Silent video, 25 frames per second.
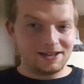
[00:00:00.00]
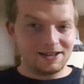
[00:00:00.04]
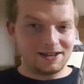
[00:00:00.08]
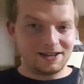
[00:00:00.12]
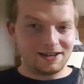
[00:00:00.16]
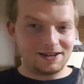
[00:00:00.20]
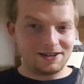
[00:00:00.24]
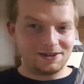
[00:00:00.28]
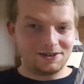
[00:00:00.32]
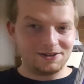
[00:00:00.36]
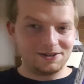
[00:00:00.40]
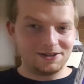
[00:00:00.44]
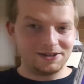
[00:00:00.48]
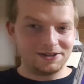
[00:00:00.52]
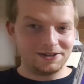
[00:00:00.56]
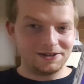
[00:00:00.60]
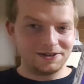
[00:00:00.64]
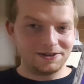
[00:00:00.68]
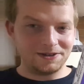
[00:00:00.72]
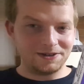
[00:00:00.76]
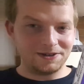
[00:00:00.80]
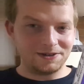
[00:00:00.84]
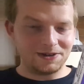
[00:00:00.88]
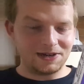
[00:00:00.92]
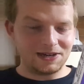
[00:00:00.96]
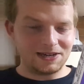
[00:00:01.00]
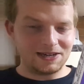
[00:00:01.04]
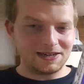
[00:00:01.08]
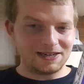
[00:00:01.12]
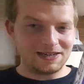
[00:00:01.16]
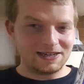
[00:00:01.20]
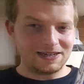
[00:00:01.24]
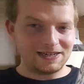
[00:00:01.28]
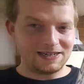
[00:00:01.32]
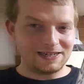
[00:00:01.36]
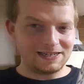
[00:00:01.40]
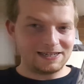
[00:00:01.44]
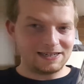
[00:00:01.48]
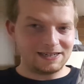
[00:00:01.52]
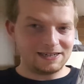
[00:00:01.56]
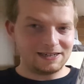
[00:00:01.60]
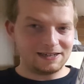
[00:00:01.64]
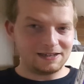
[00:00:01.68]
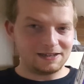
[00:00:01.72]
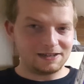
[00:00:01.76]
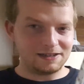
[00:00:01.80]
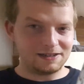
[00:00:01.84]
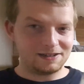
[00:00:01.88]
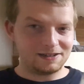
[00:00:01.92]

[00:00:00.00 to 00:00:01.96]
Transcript: don't know,